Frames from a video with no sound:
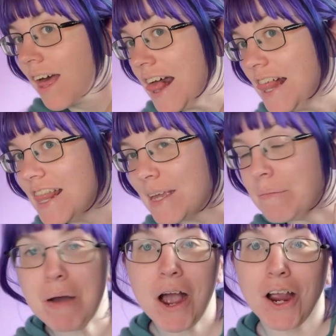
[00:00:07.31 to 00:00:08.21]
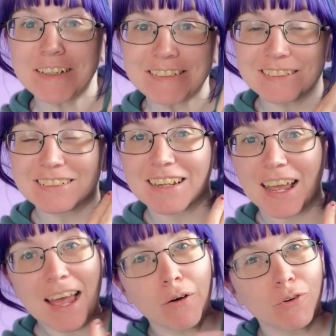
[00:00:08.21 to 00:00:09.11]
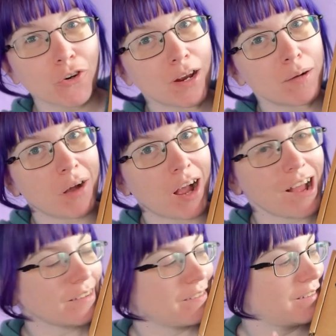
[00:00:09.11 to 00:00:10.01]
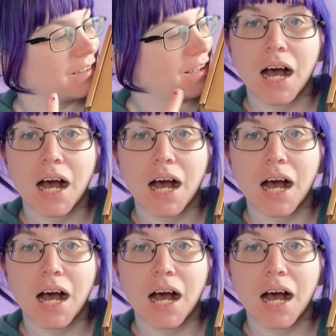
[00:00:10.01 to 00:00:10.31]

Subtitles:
the March Owl Crate box.